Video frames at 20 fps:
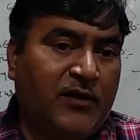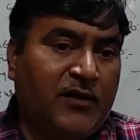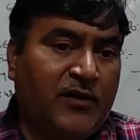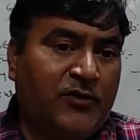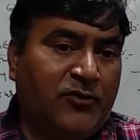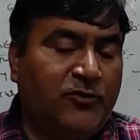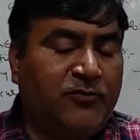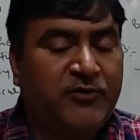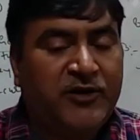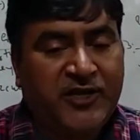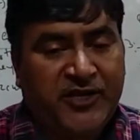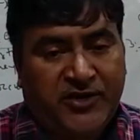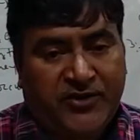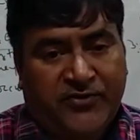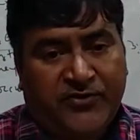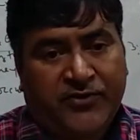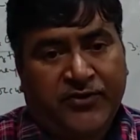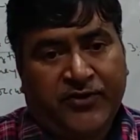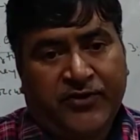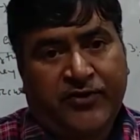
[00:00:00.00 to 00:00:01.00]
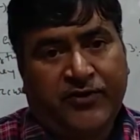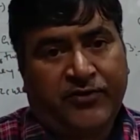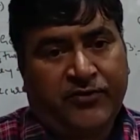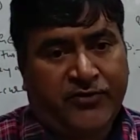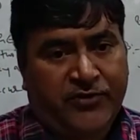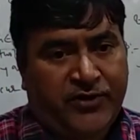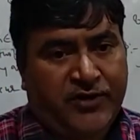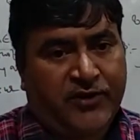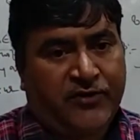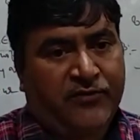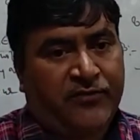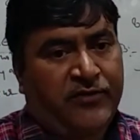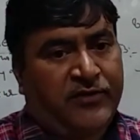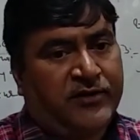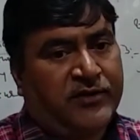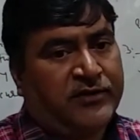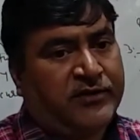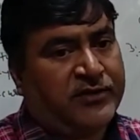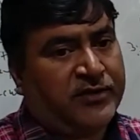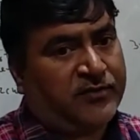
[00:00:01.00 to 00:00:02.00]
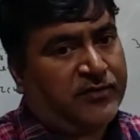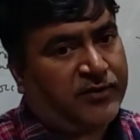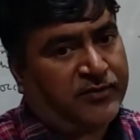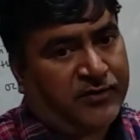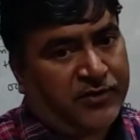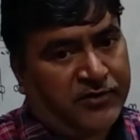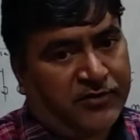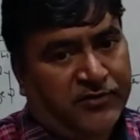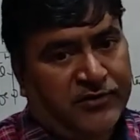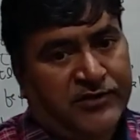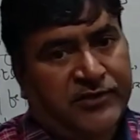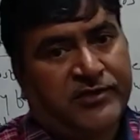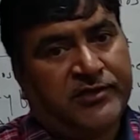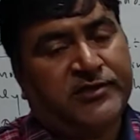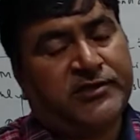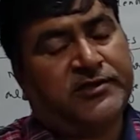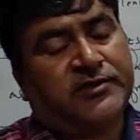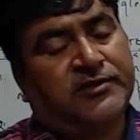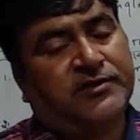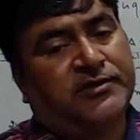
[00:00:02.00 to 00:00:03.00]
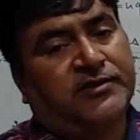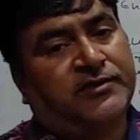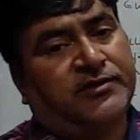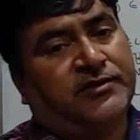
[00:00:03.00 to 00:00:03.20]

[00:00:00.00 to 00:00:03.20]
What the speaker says: You please note down some of the questions.